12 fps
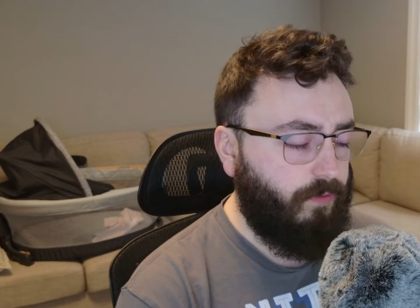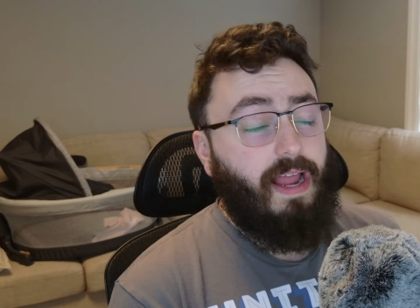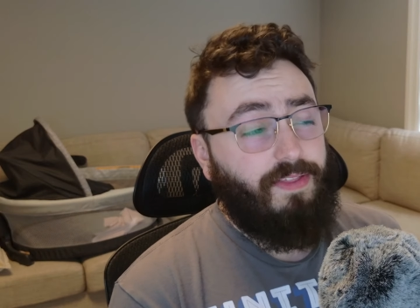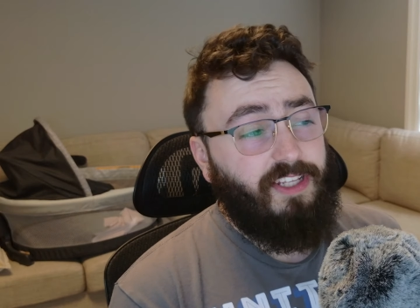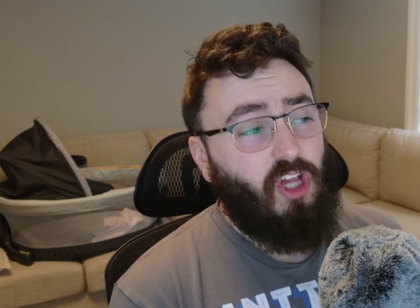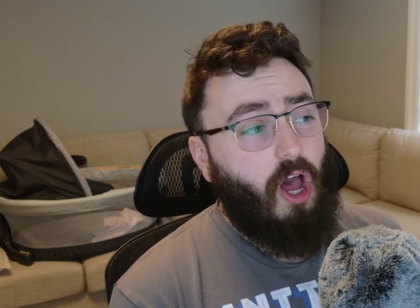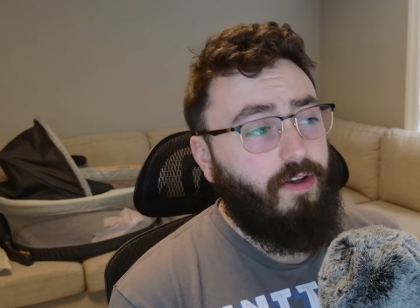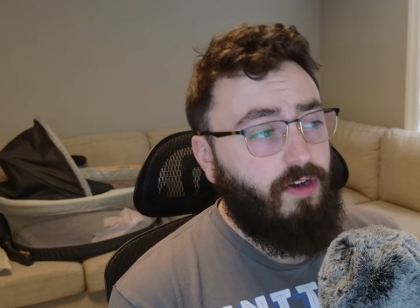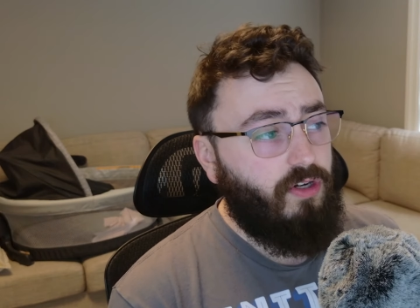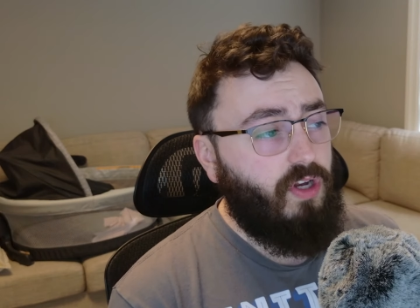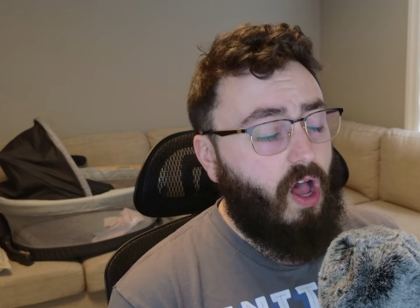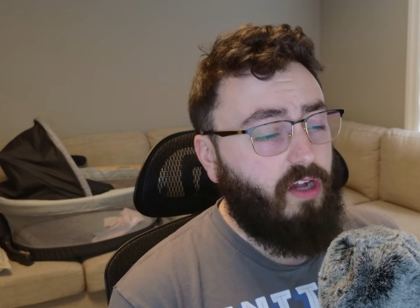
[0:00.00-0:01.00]
Now, these
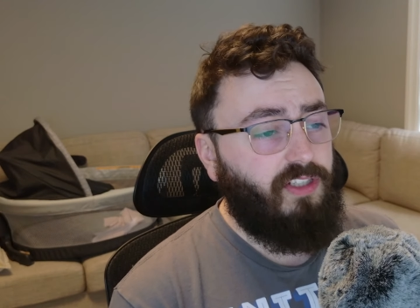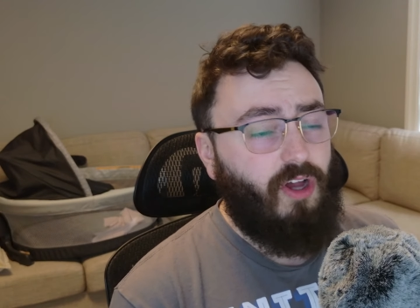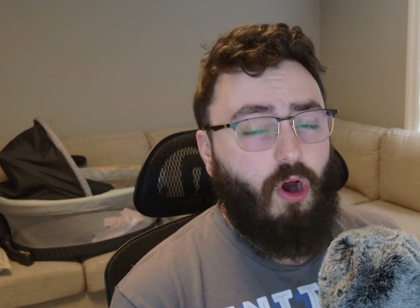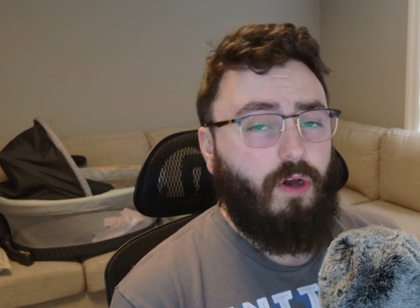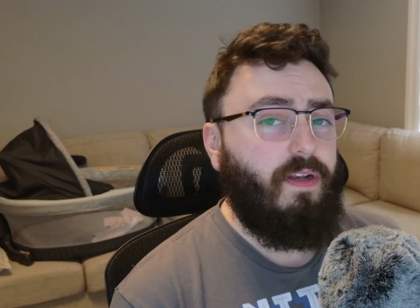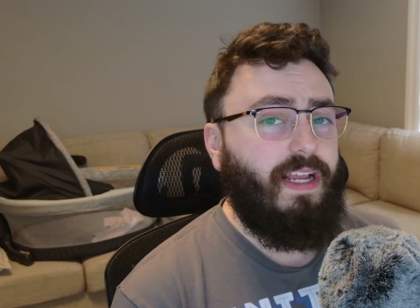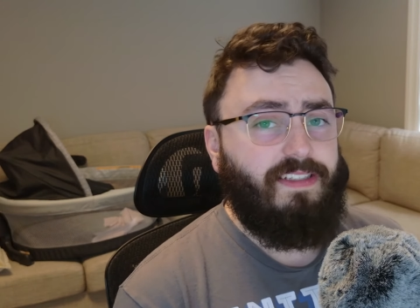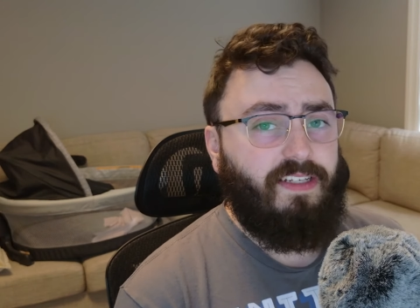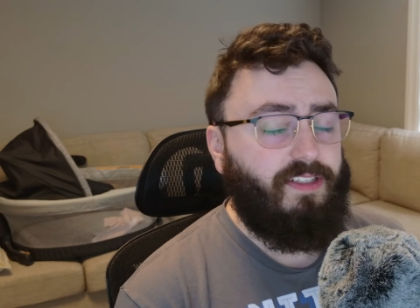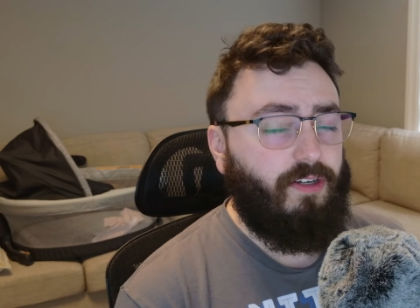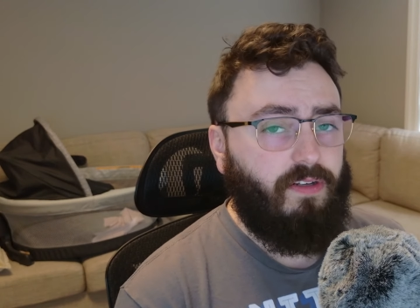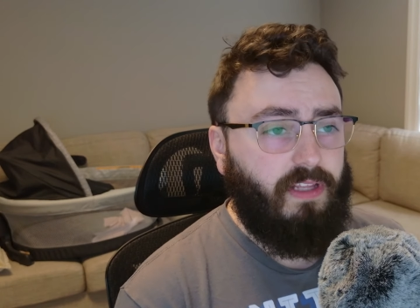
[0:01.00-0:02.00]
underdogs aren't
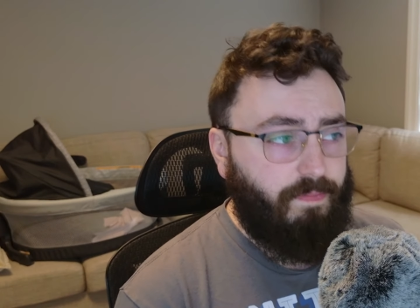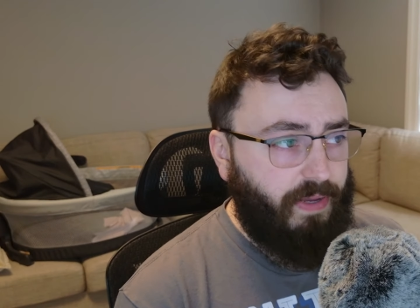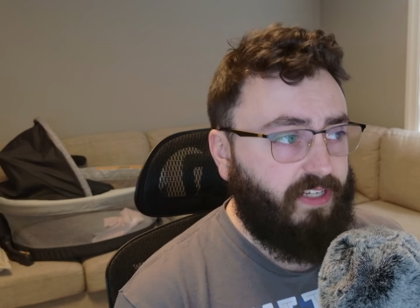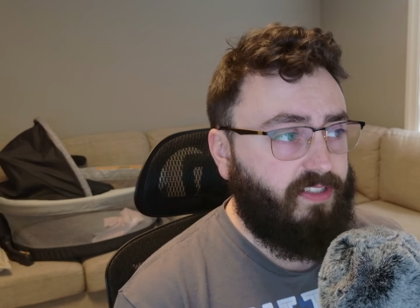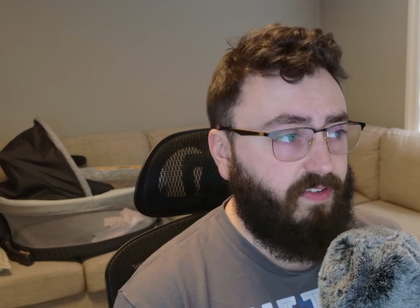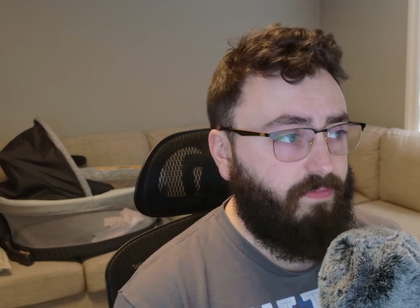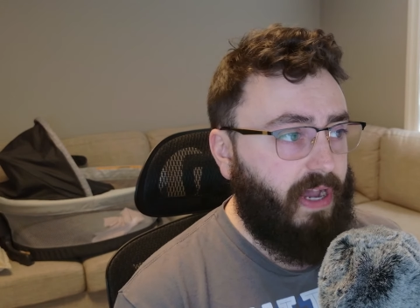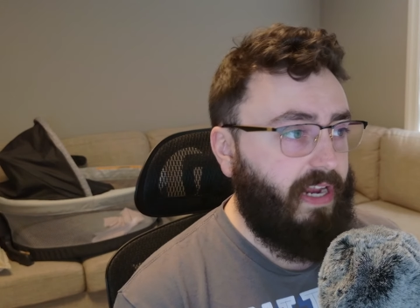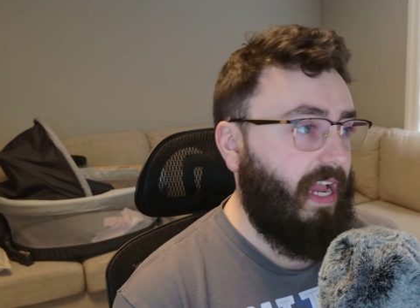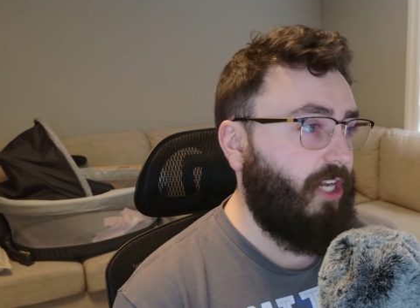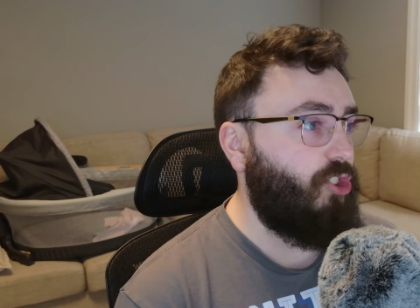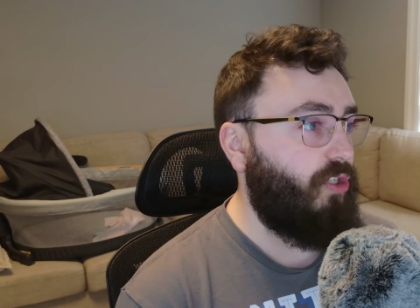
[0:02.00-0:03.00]
necessarily picks of mine.
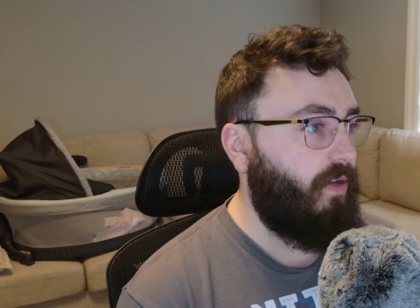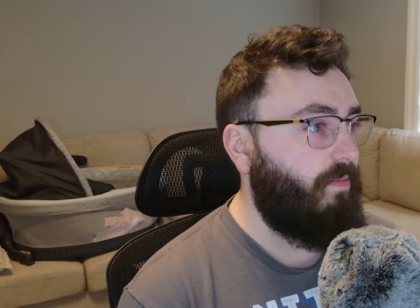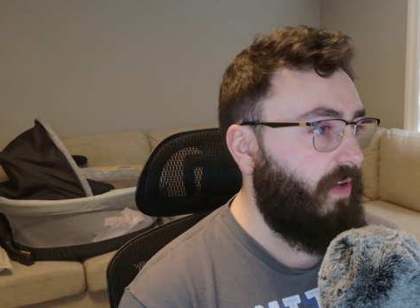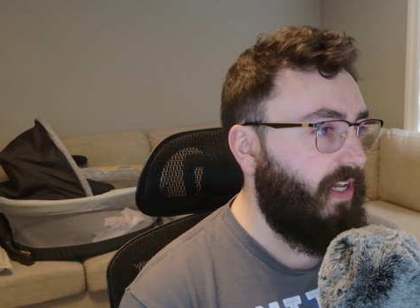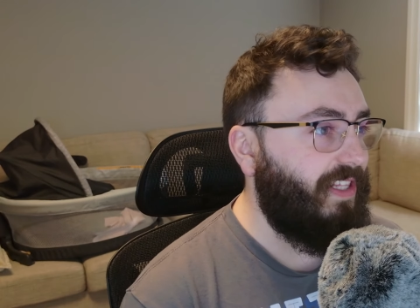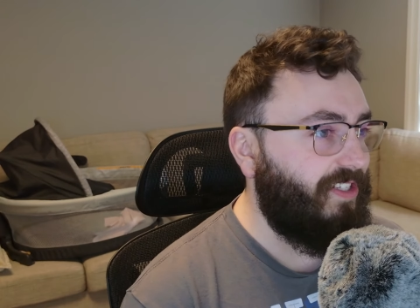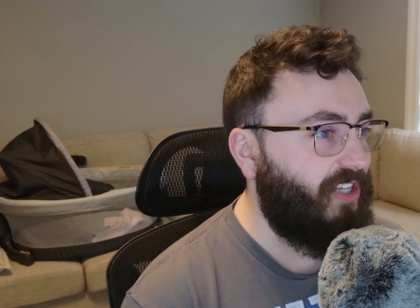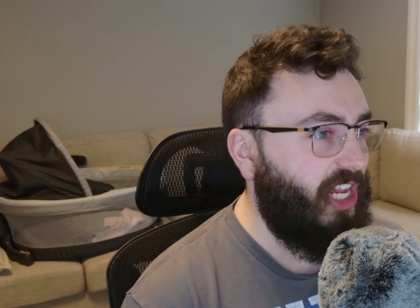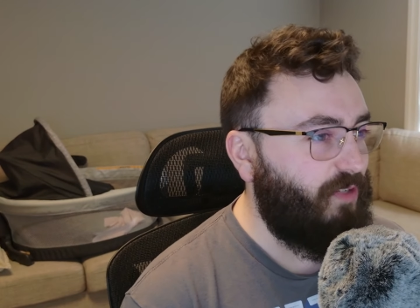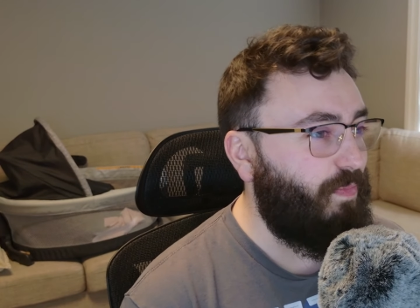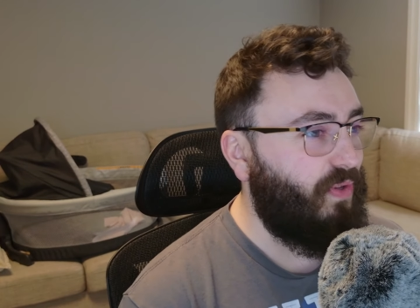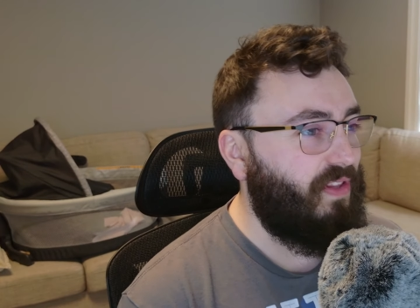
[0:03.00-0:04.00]
Actually, in this
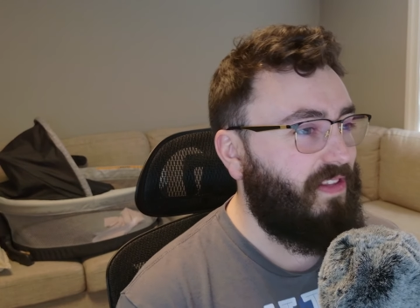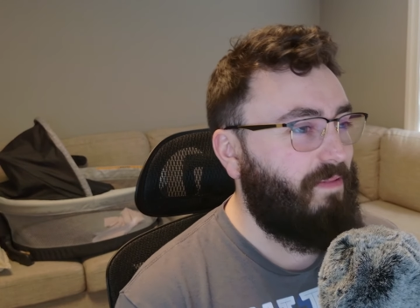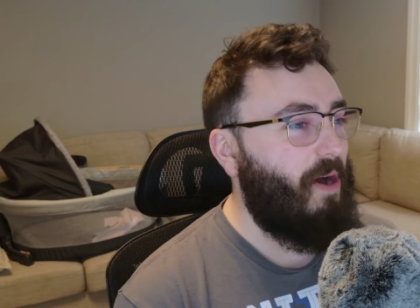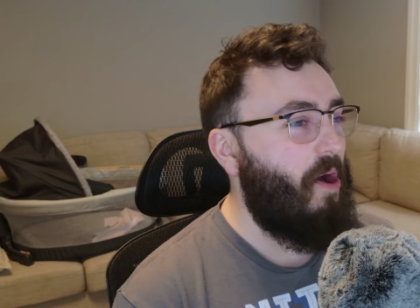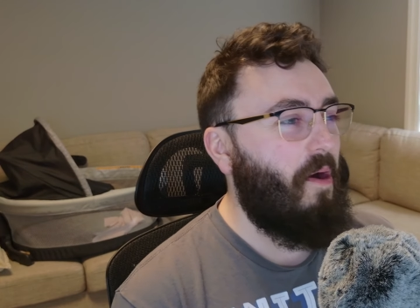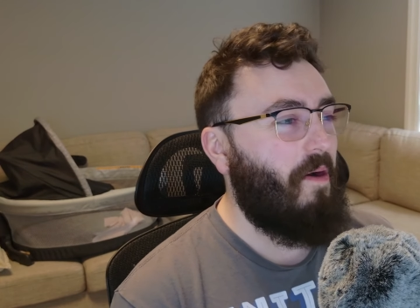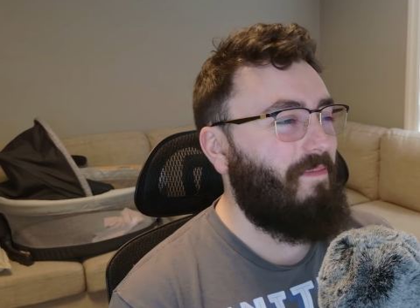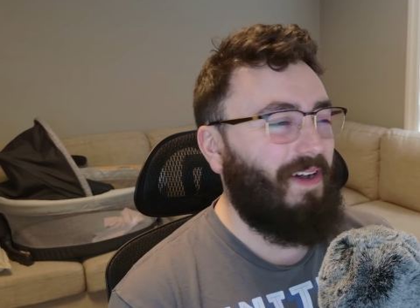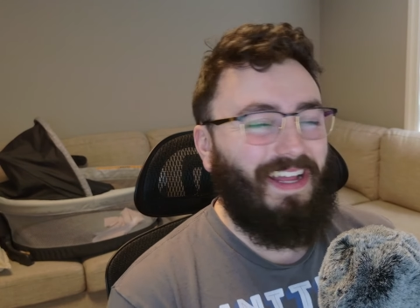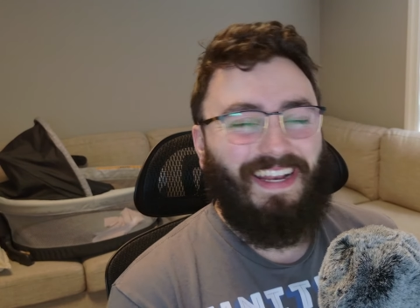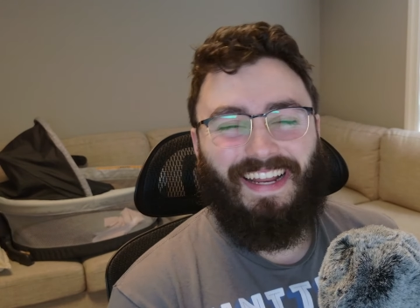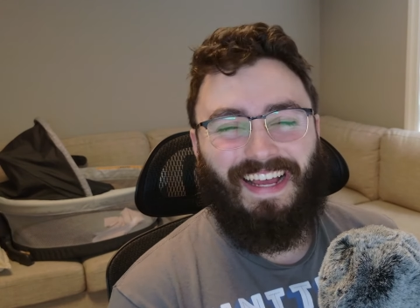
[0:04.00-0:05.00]
case, both of them are, but